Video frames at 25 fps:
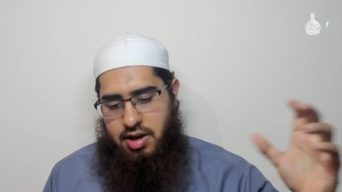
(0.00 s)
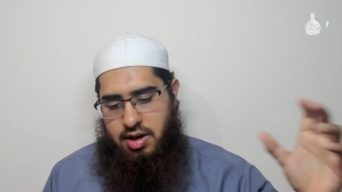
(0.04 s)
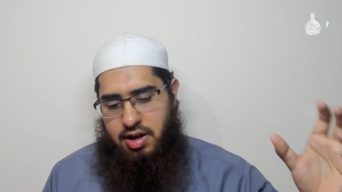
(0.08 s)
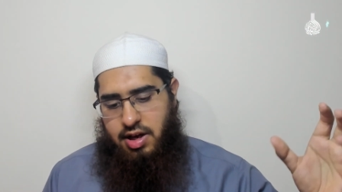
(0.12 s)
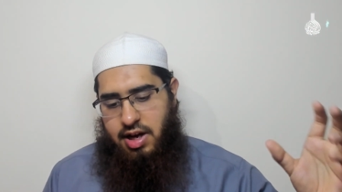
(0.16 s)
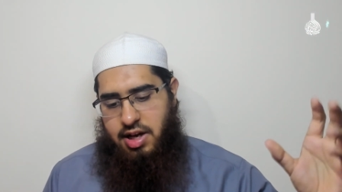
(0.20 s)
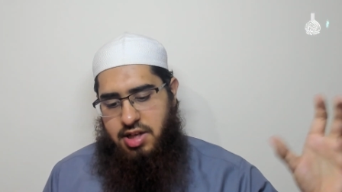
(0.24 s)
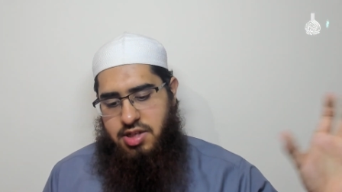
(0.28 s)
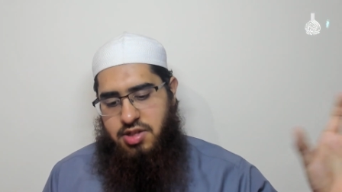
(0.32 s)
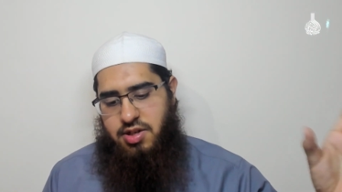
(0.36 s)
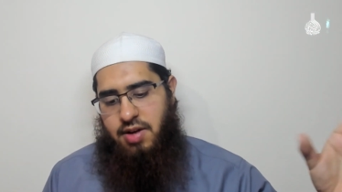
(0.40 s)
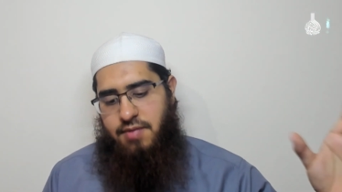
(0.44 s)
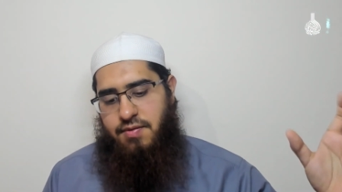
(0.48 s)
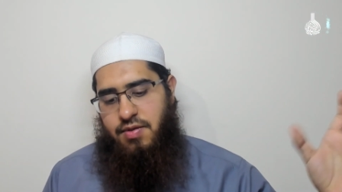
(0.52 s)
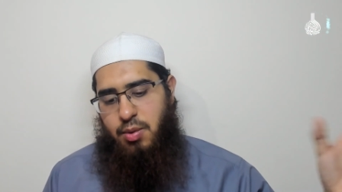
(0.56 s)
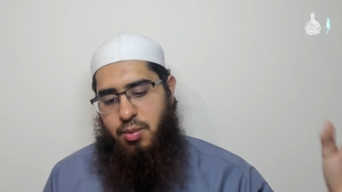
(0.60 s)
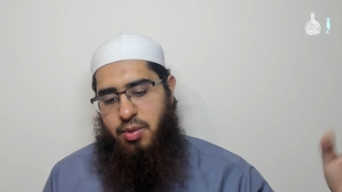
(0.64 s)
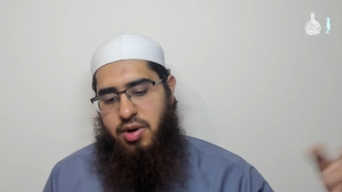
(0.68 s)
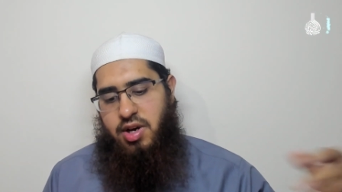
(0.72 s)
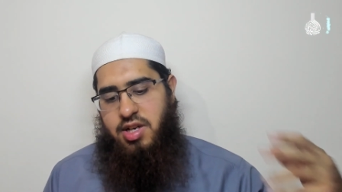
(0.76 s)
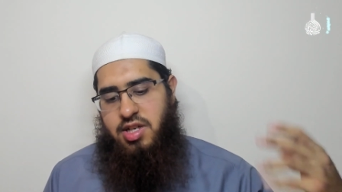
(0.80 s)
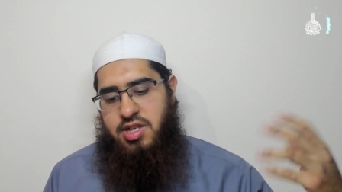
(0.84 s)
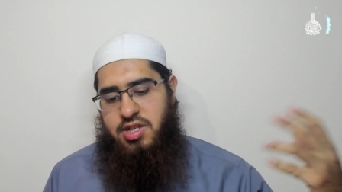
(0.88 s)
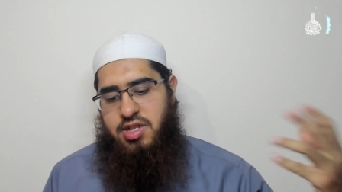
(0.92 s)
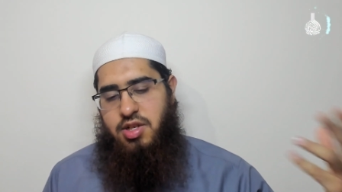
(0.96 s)
yeah, so if the
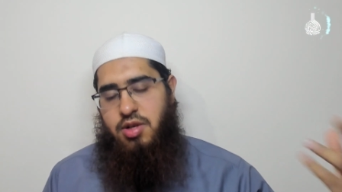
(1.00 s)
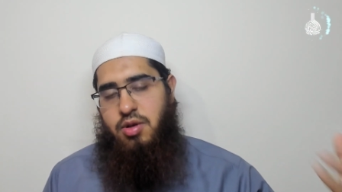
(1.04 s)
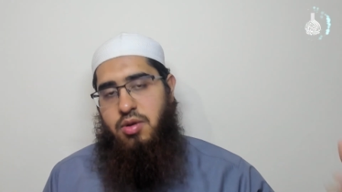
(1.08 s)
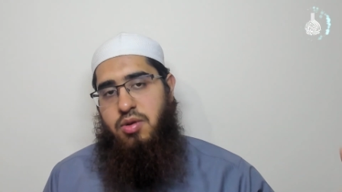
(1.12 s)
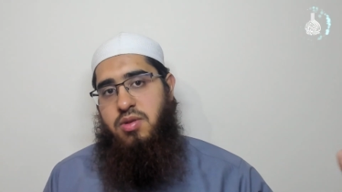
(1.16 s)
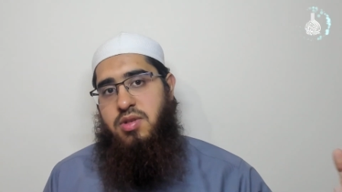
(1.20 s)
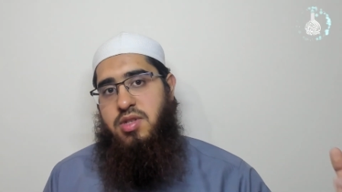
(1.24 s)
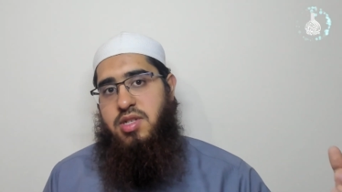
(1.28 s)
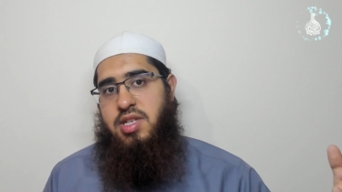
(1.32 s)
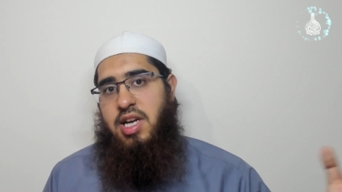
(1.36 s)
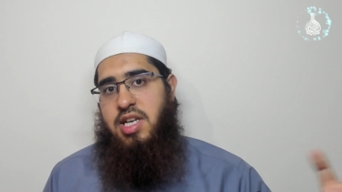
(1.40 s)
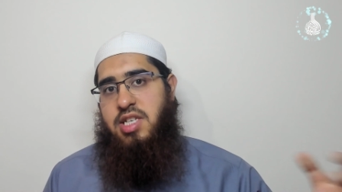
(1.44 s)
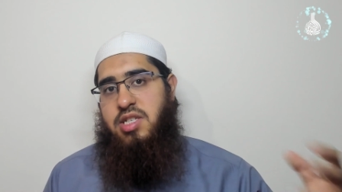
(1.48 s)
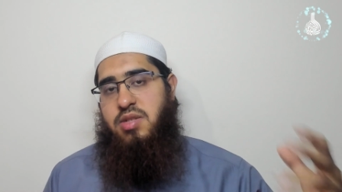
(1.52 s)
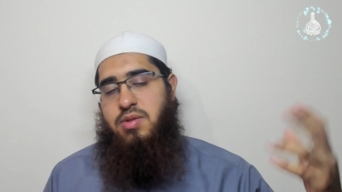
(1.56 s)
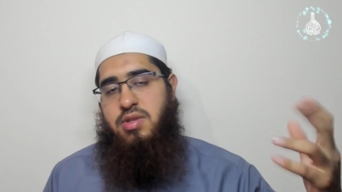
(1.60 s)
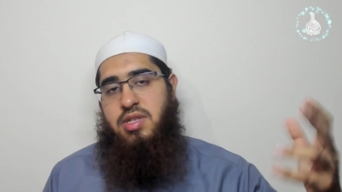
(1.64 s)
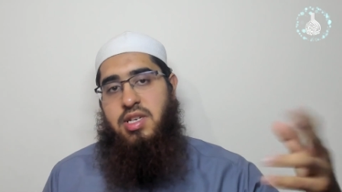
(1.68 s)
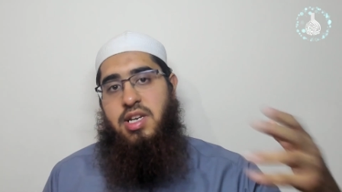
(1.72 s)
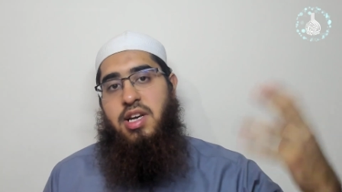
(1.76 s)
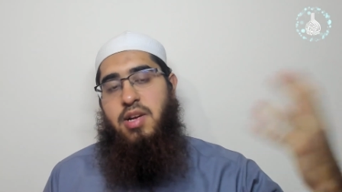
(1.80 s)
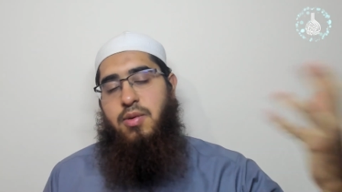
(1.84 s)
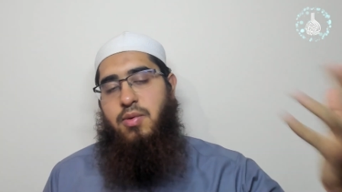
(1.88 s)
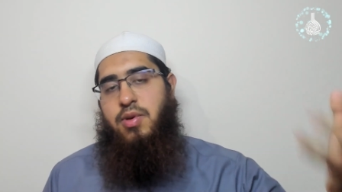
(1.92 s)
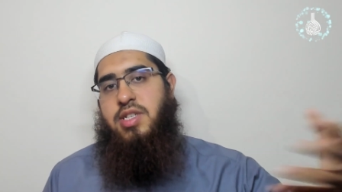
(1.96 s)
word is used as it
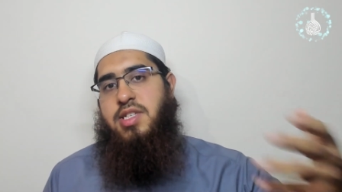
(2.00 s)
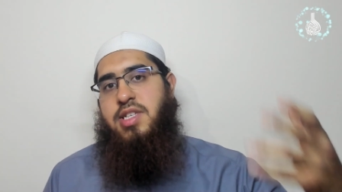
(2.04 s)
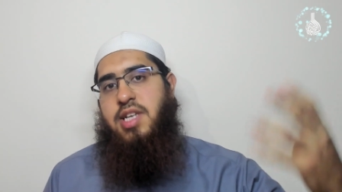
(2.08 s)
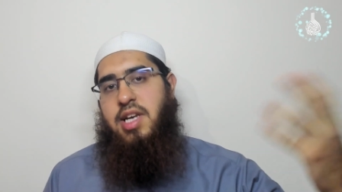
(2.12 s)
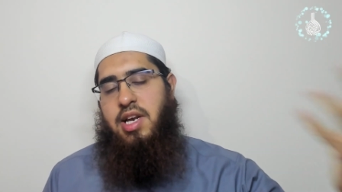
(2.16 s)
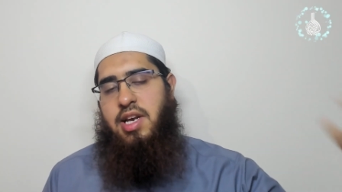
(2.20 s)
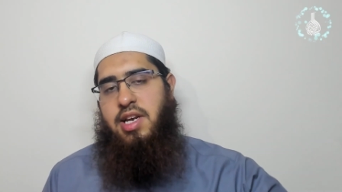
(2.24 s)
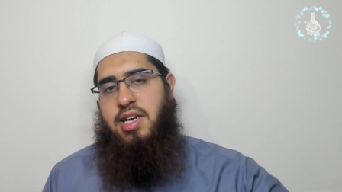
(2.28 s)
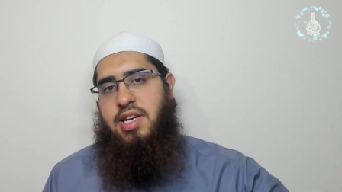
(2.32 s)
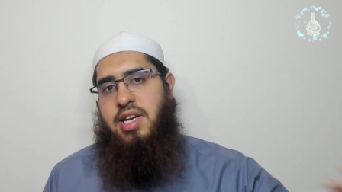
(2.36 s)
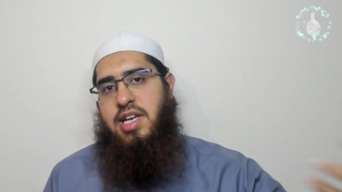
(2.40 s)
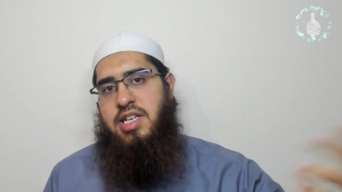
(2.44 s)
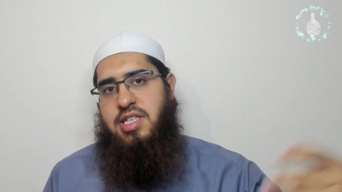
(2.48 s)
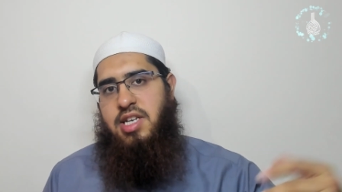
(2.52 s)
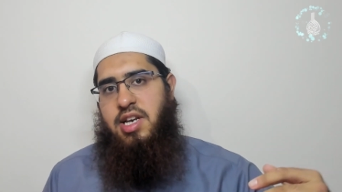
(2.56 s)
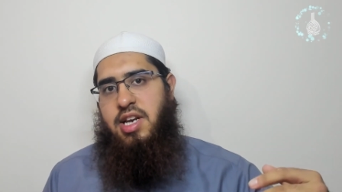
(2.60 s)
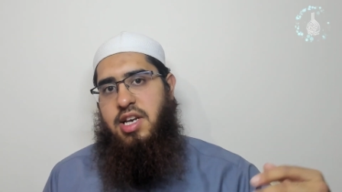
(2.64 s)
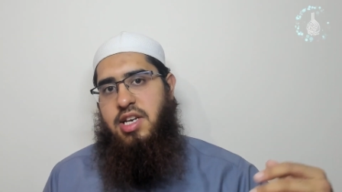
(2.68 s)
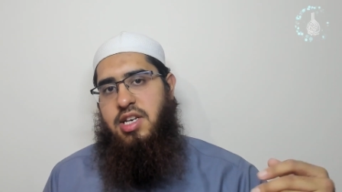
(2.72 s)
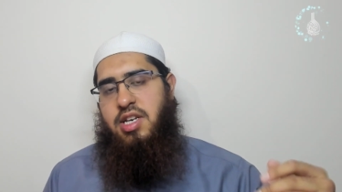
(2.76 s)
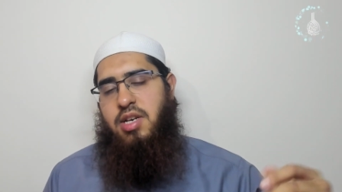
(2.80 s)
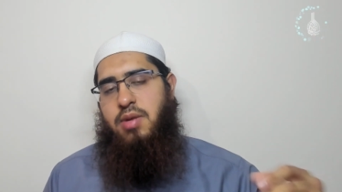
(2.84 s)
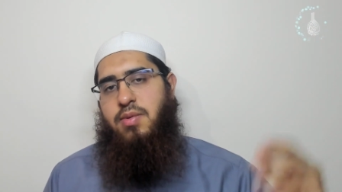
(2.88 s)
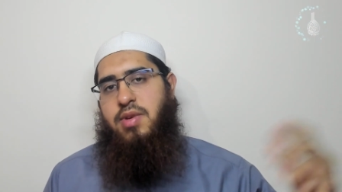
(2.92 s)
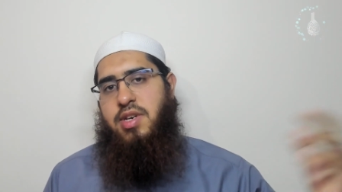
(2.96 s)
was linguistically
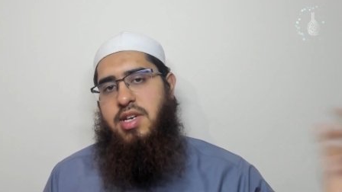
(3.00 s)
designated,